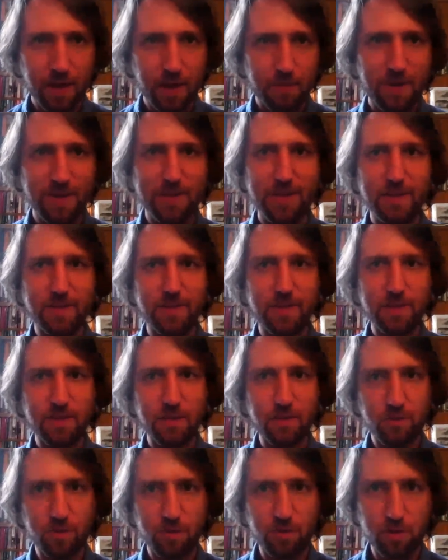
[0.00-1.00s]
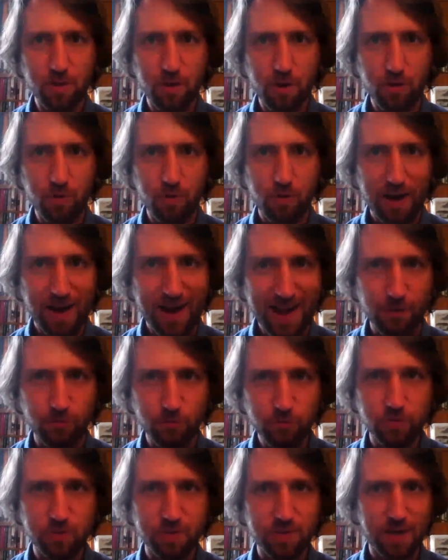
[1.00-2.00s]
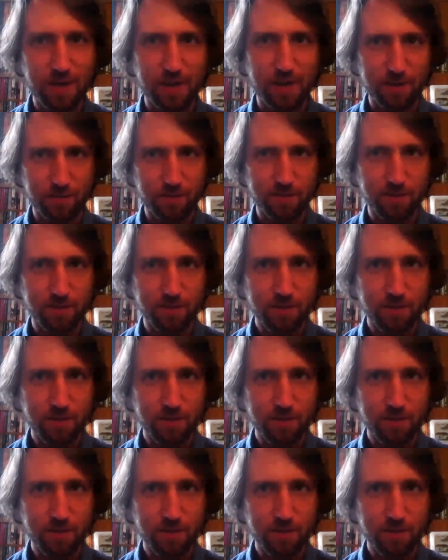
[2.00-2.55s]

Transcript: but I didn't know how to say it.